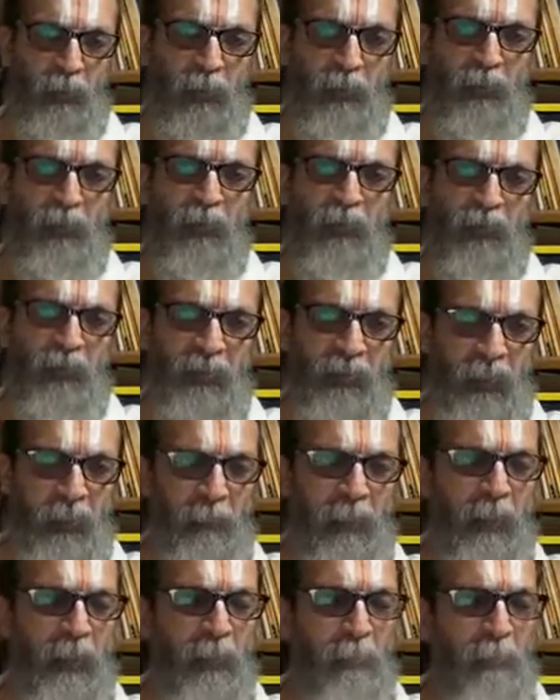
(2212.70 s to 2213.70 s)
to
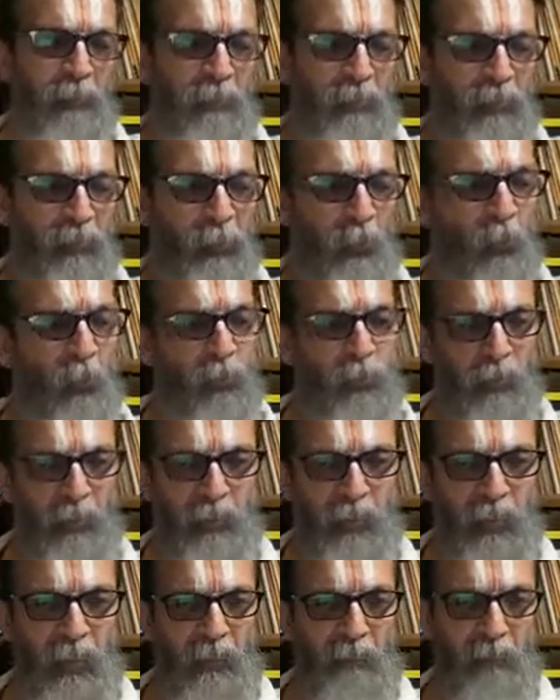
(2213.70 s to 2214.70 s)
discriminate between the good
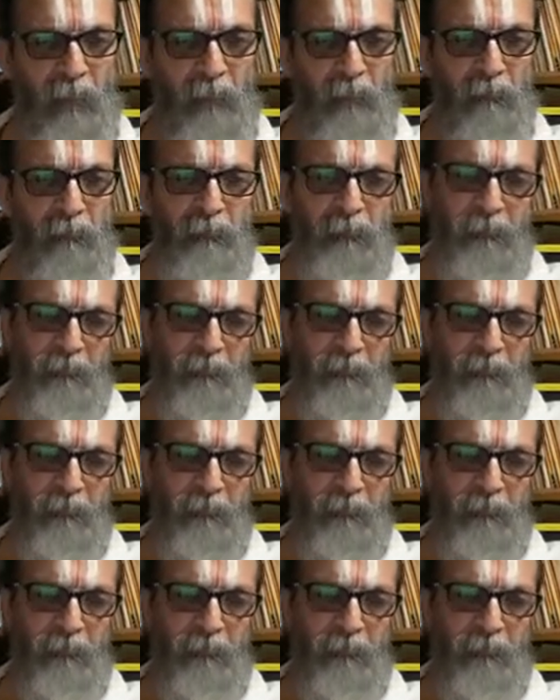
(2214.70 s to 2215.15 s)
and the evil.